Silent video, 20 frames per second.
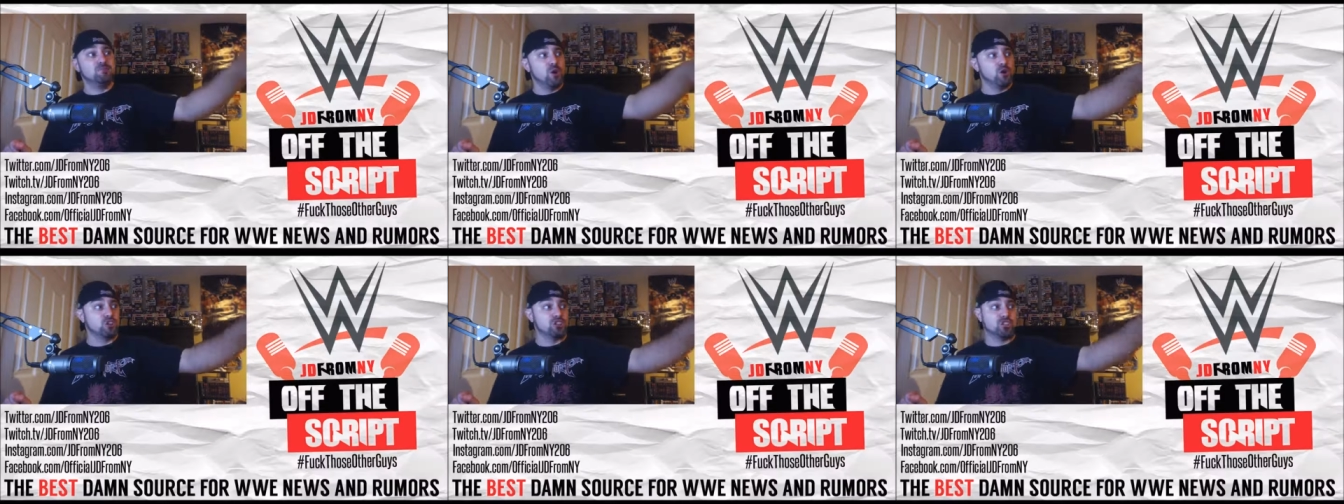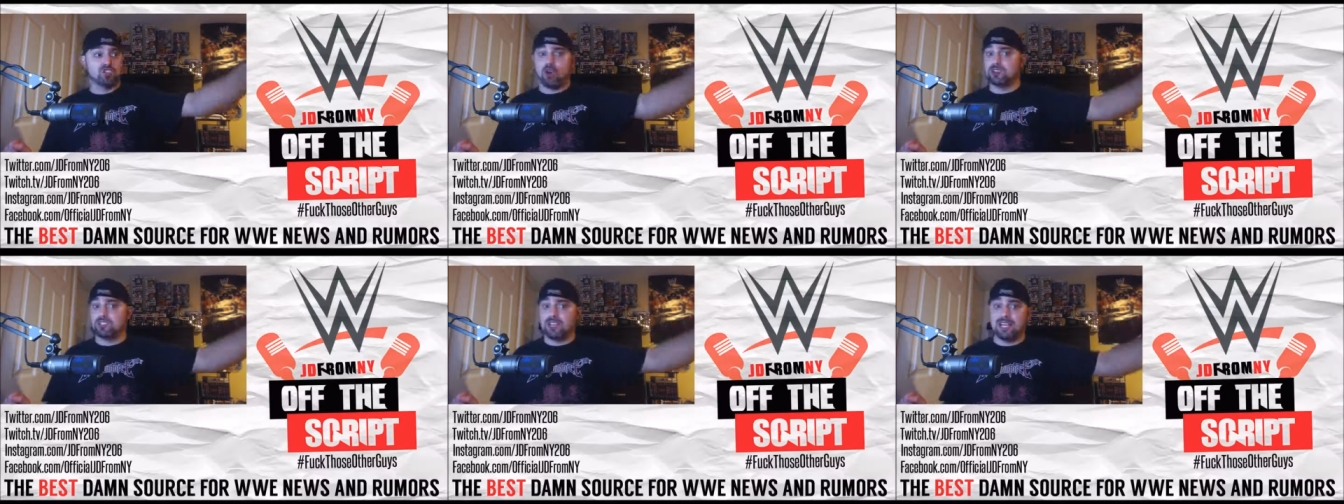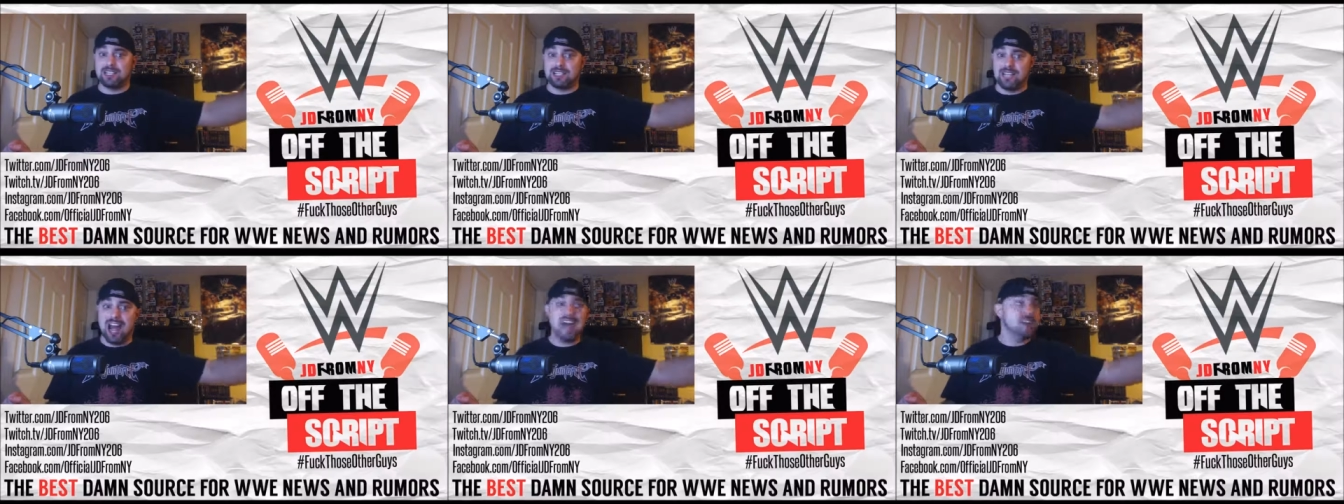to book
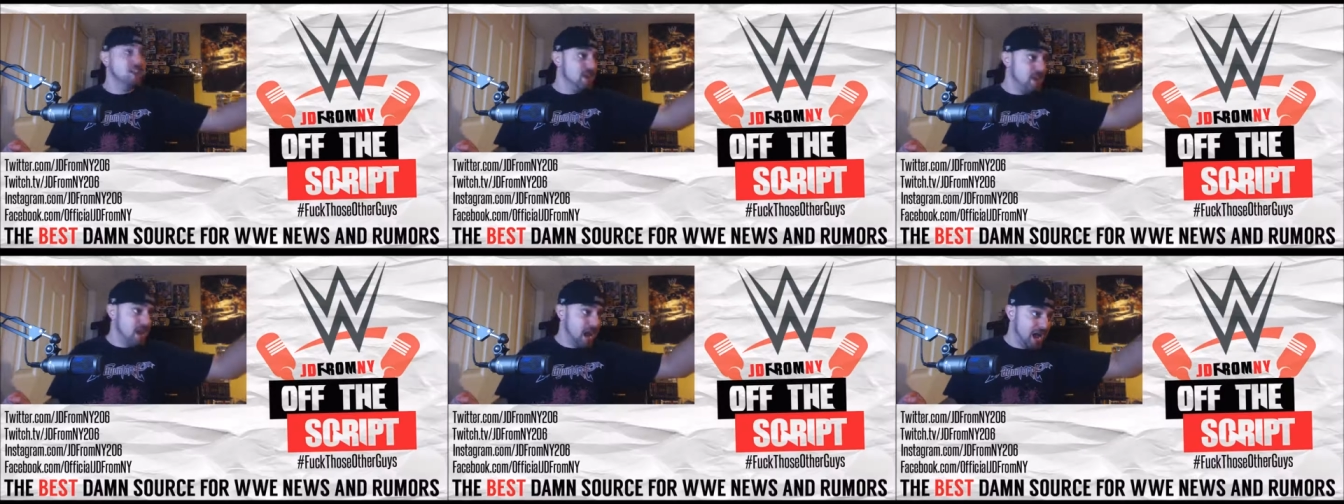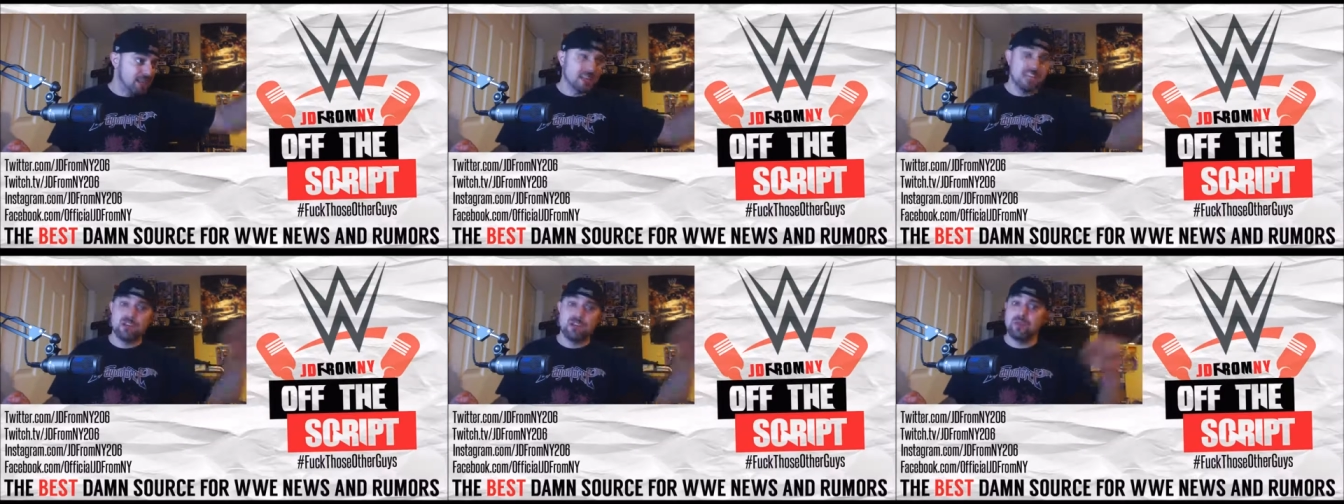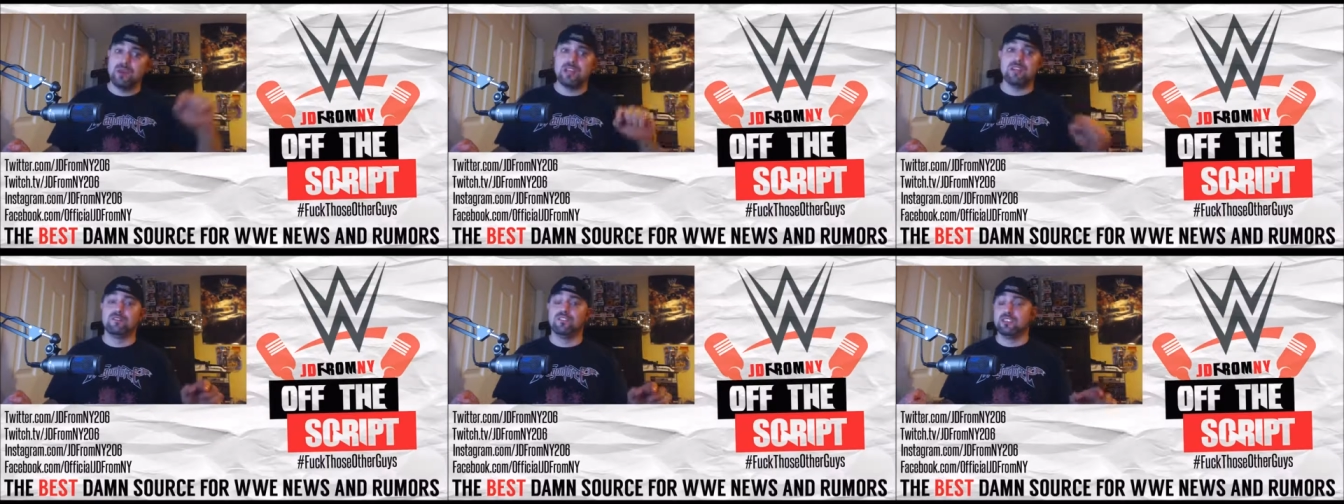shows like that, I
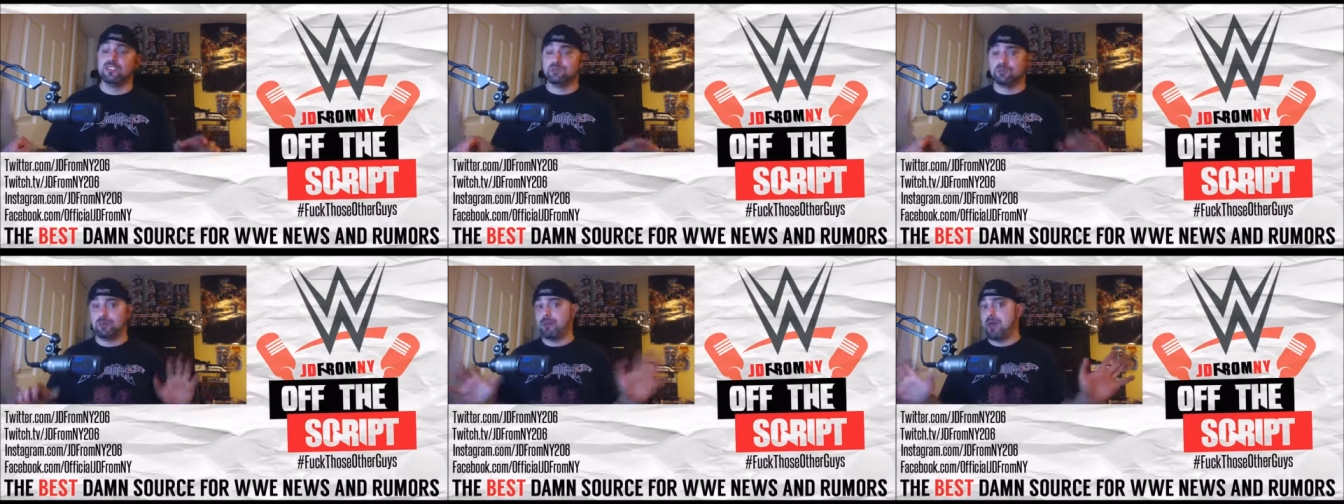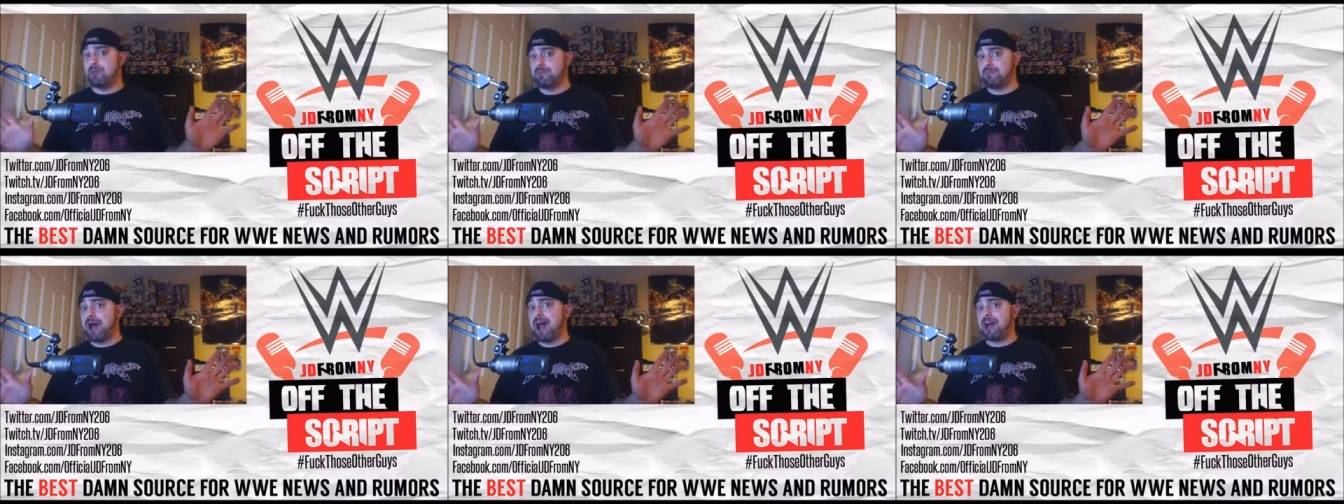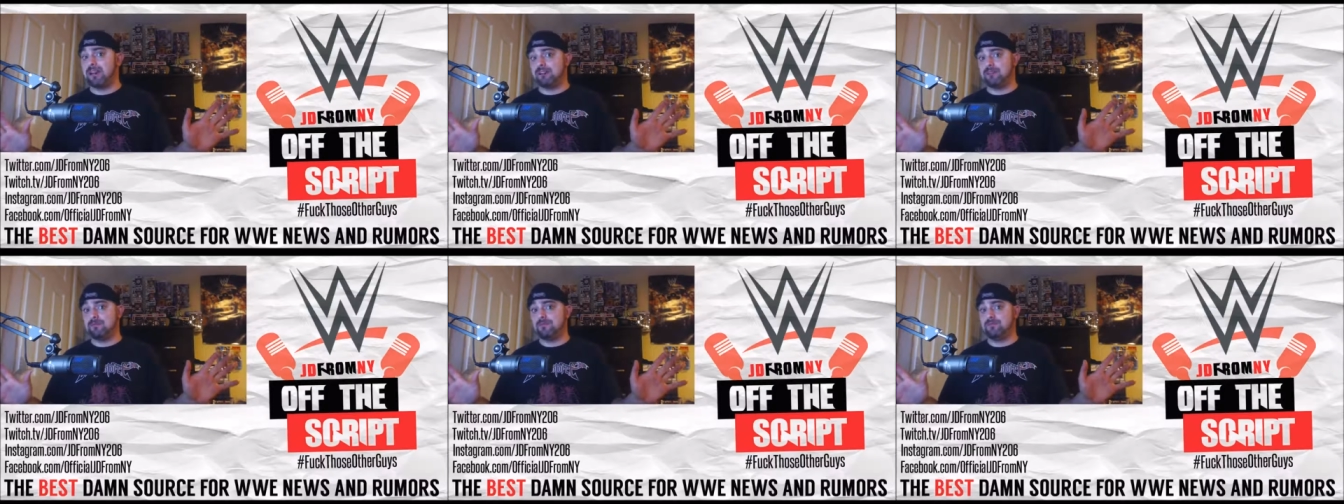think we need Vince McMahon
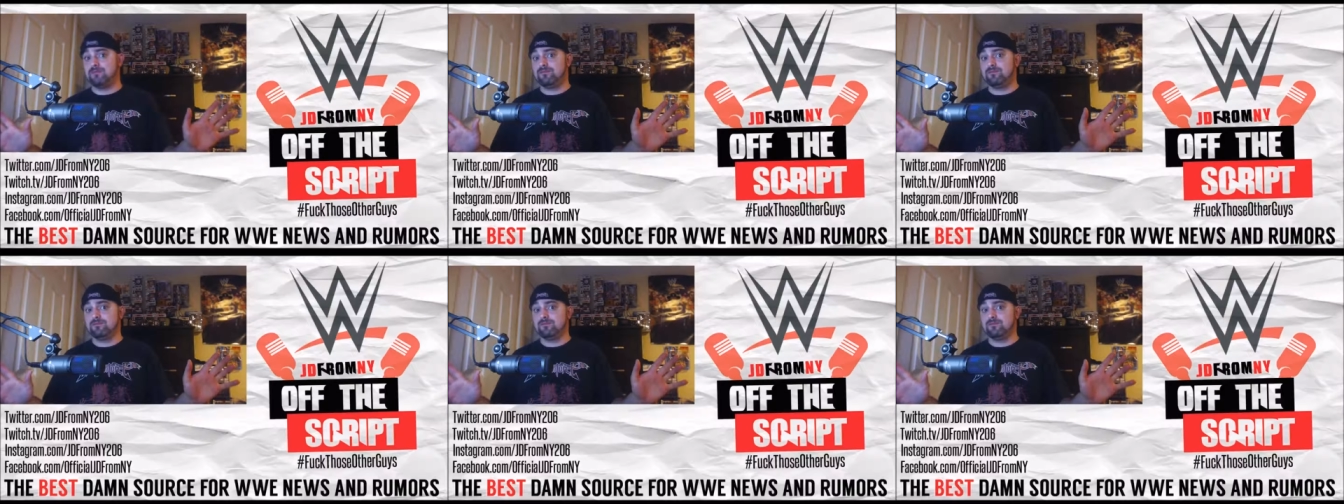back.